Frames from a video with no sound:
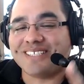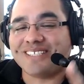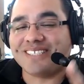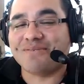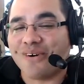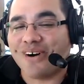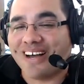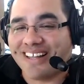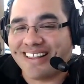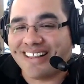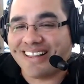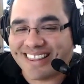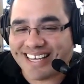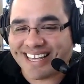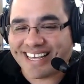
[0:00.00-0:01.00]

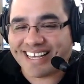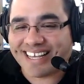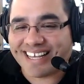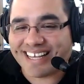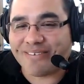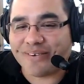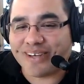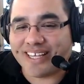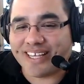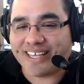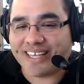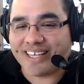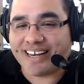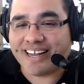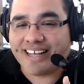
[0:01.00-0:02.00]
one thing that we
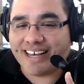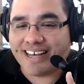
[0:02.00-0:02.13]
can?